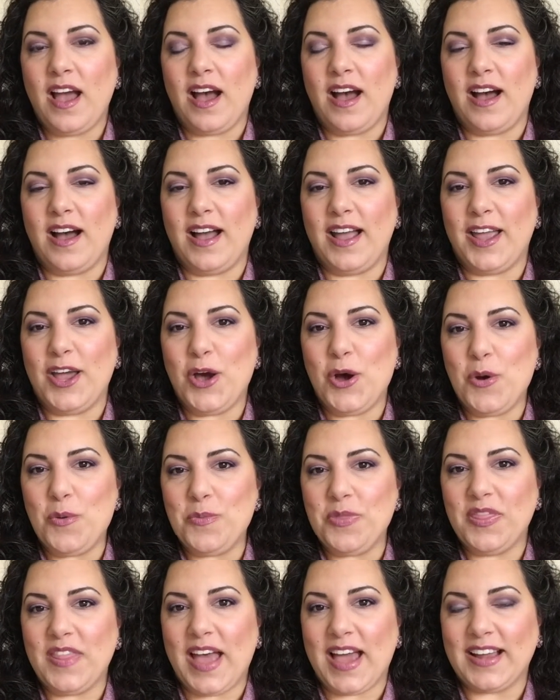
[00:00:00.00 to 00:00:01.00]
I
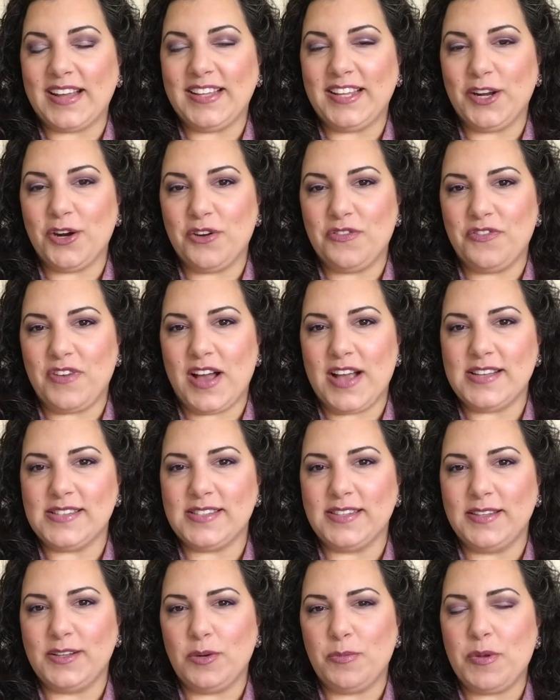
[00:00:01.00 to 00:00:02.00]
hope that
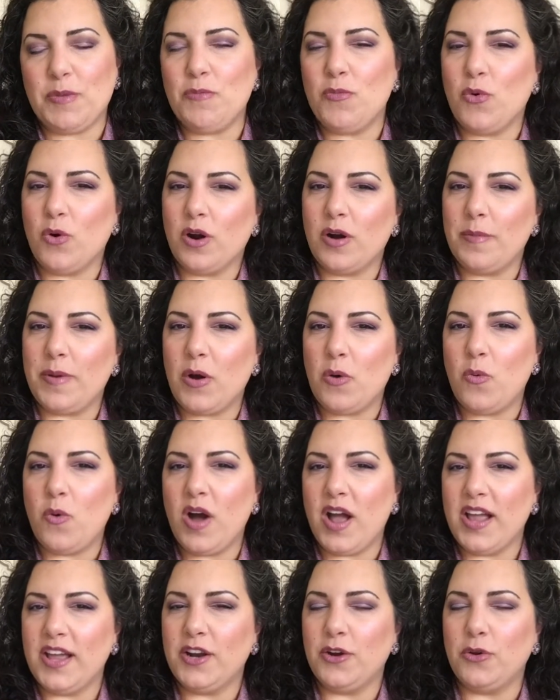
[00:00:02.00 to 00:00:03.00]
clarifies a little bit more about
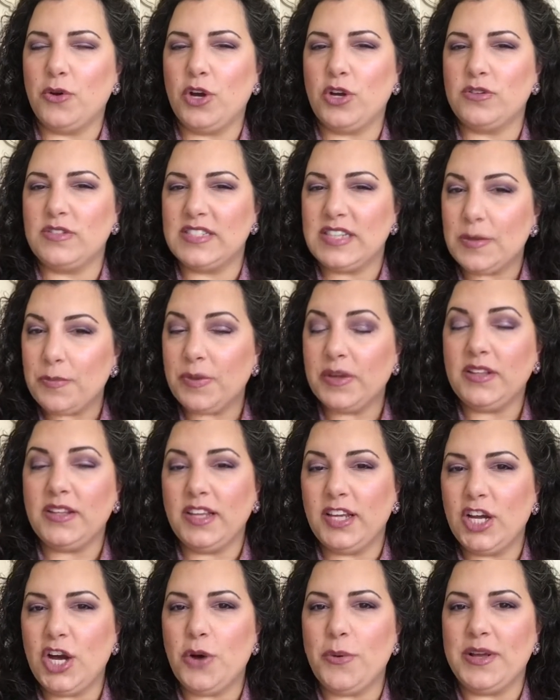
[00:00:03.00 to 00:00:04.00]
why I don't
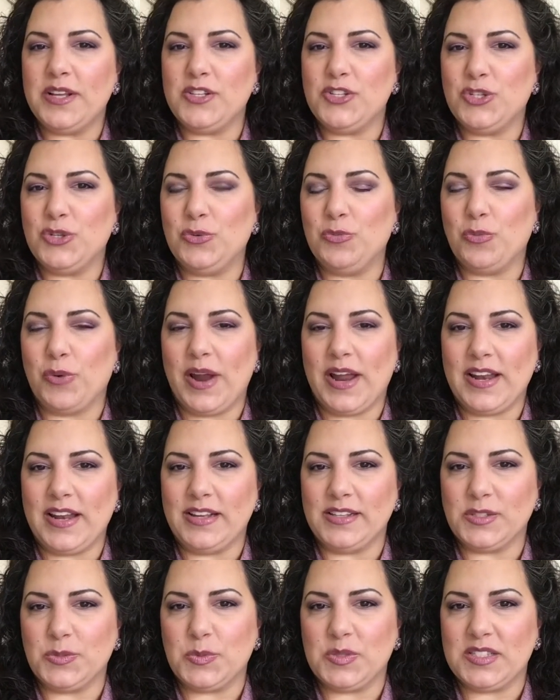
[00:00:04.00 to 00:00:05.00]
typically go into
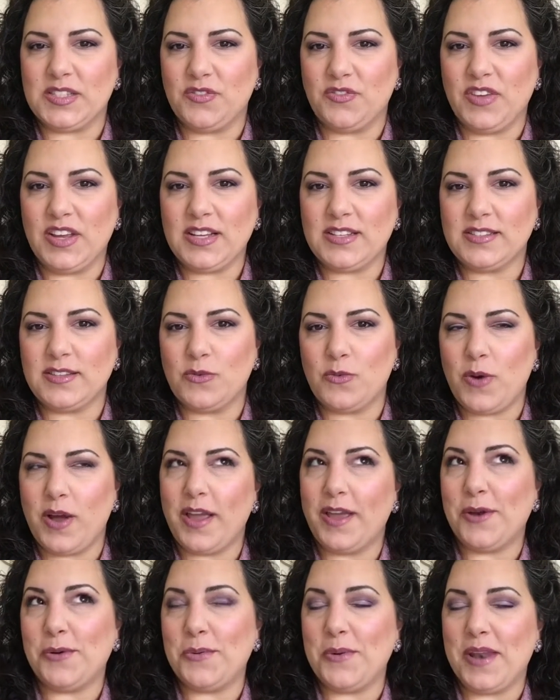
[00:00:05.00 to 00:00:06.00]
branding specifics and
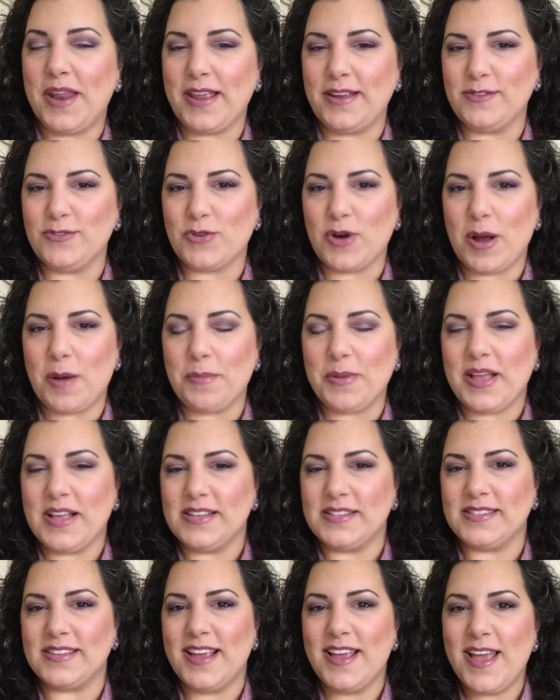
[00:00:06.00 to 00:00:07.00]
why I don't name drop
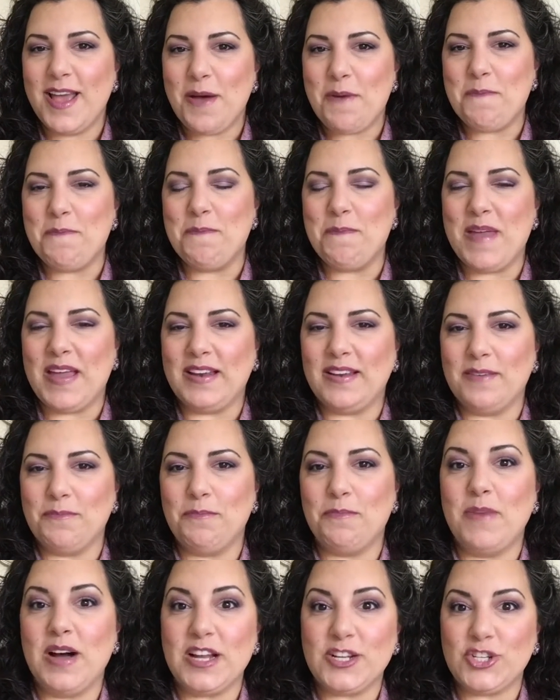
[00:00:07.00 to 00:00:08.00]
as
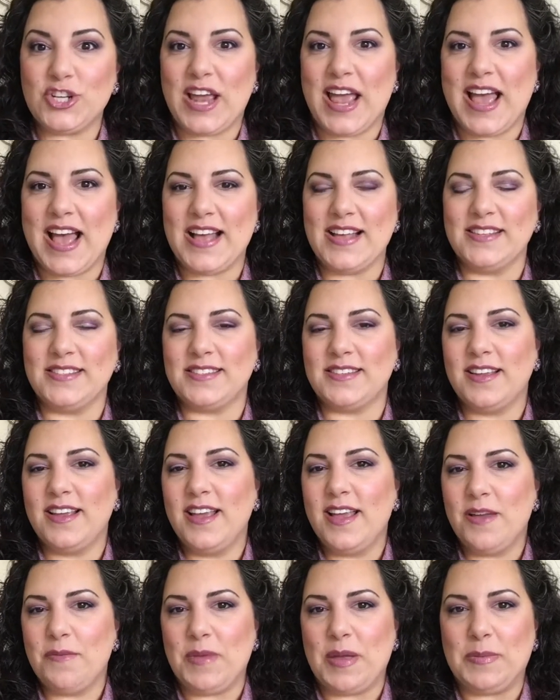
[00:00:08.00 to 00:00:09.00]
much as
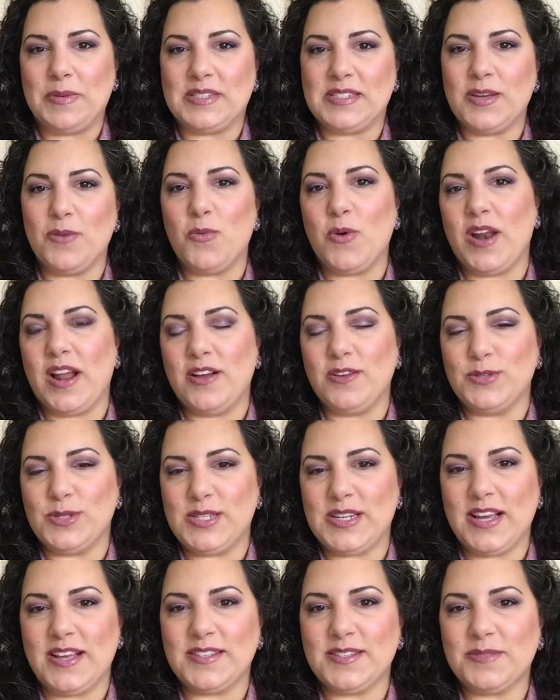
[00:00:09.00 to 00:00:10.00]
maybe someone else
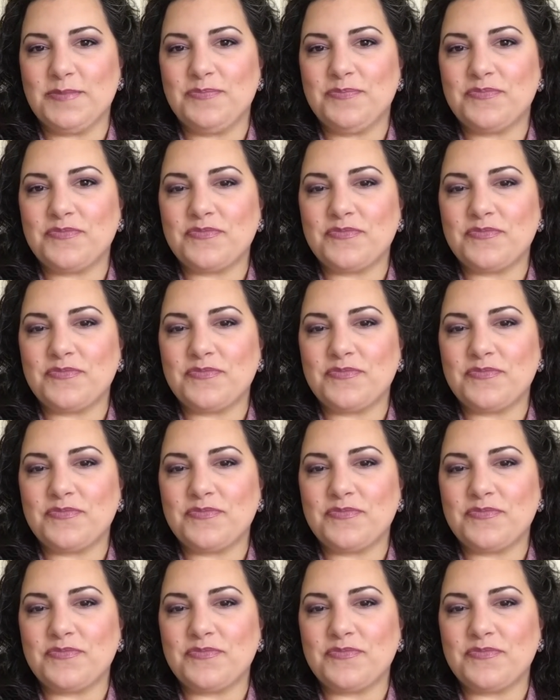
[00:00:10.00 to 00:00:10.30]
does.